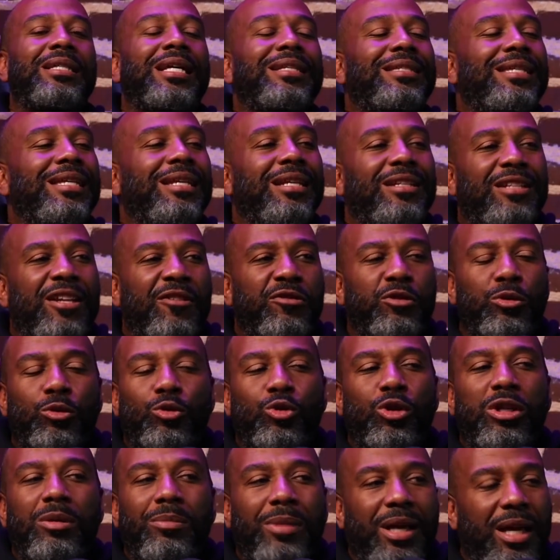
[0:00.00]
I see the difference
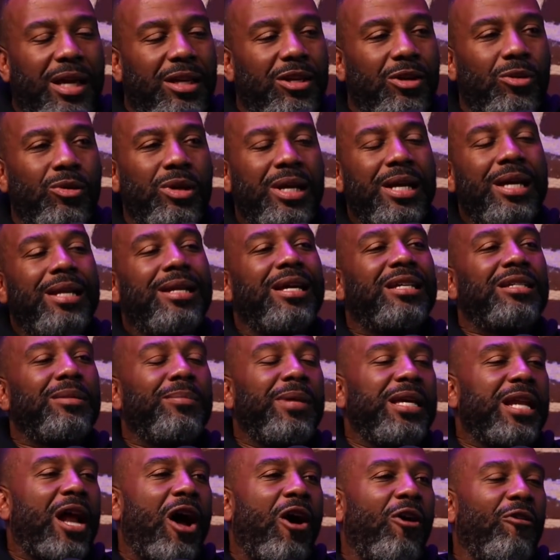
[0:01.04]
between me and you doesn't
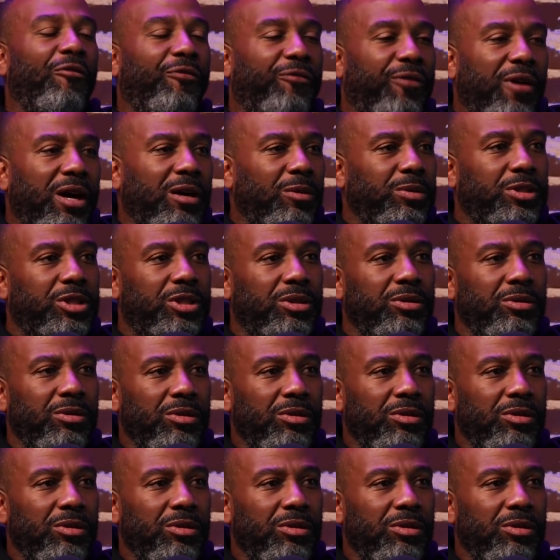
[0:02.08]
mean I don't fuck with you.